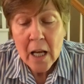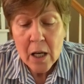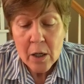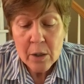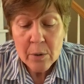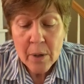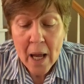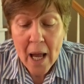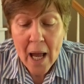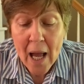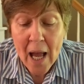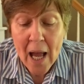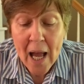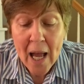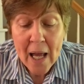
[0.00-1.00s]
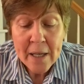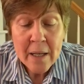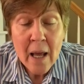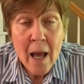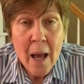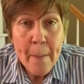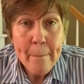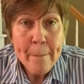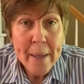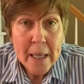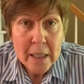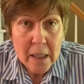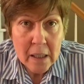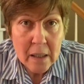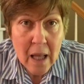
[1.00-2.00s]
who had been
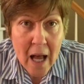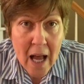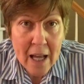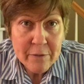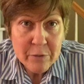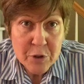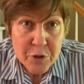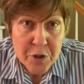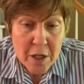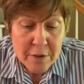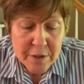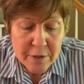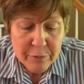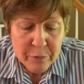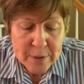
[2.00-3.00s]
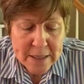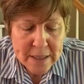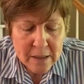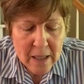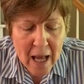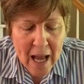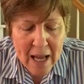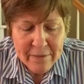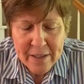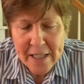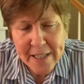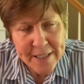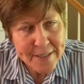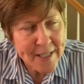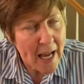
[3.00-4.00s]
alive when Joseph was alive,
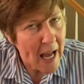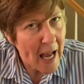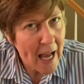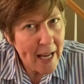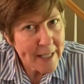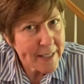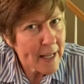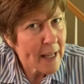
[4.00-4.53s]
he died.